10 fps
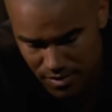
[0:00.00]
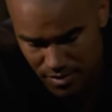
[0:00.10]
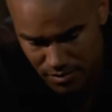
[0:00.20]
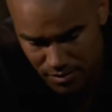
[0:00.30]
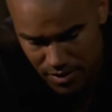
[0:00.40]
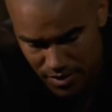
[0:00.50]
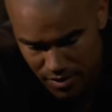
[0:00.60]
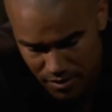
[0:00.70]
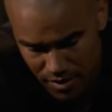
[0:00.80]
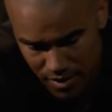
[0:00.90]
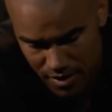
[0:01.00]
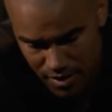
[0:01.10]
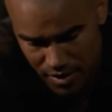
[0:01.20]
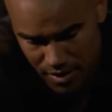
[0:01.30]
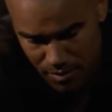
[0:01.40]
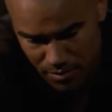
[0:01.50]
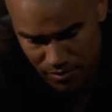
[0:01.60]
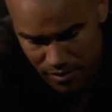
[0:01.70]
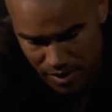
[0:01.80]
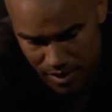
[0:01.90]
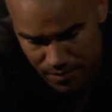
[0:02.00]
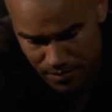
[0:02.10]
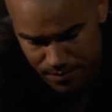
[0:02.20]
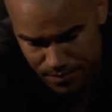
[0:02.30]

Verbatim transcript: Oh, Reid, you don't need an eidetic memory for that.